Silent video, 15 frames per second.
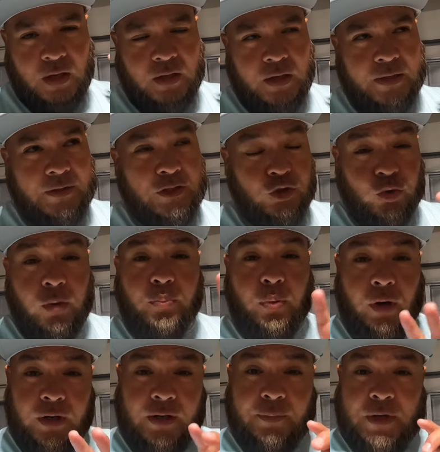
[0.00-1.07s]
uh, the shrimp
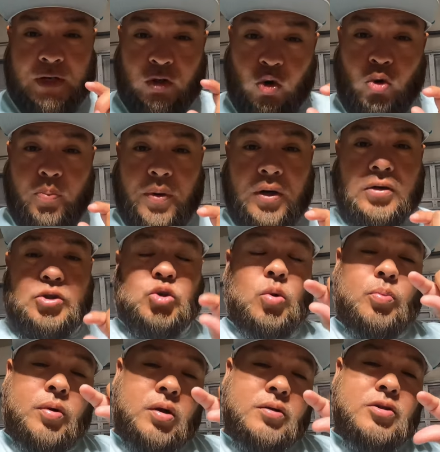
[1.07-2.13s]
probably gonna be a little bigger, so
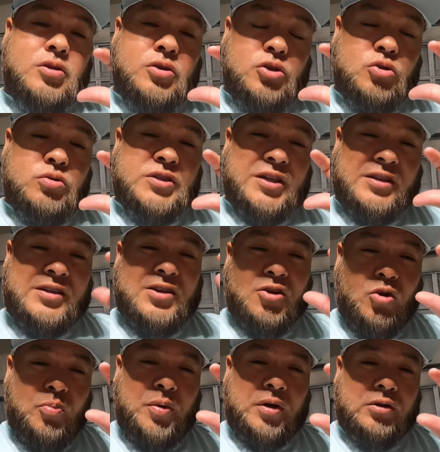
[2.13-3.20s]
I'll probably use a
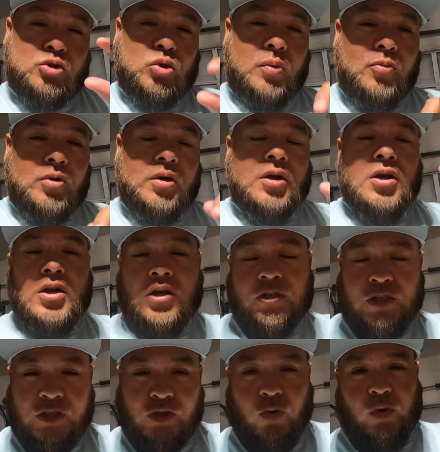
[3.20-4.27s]
little bigger treble hook
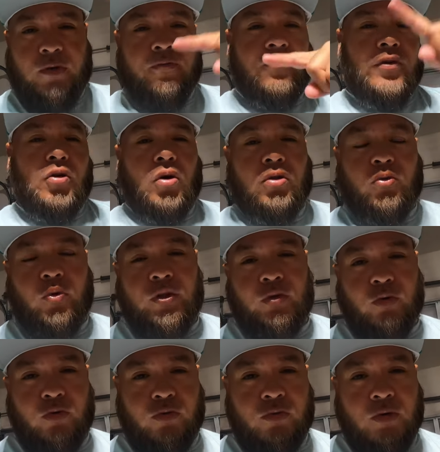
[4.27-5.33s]
just so it can fit all the way
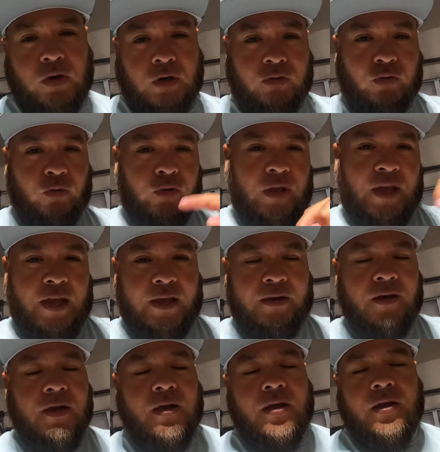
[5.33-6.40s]
through through the
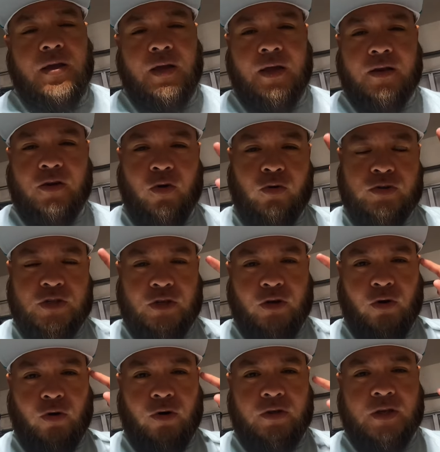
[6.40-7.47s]
head and you know
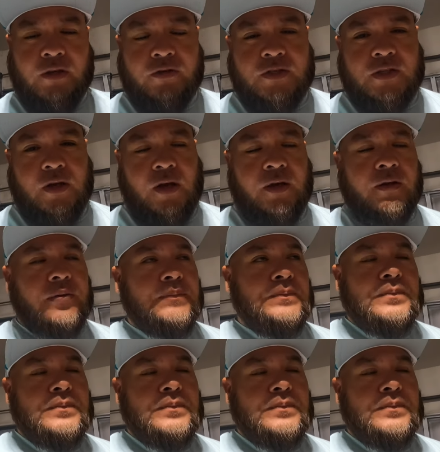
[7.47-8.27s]
secure it on the other side.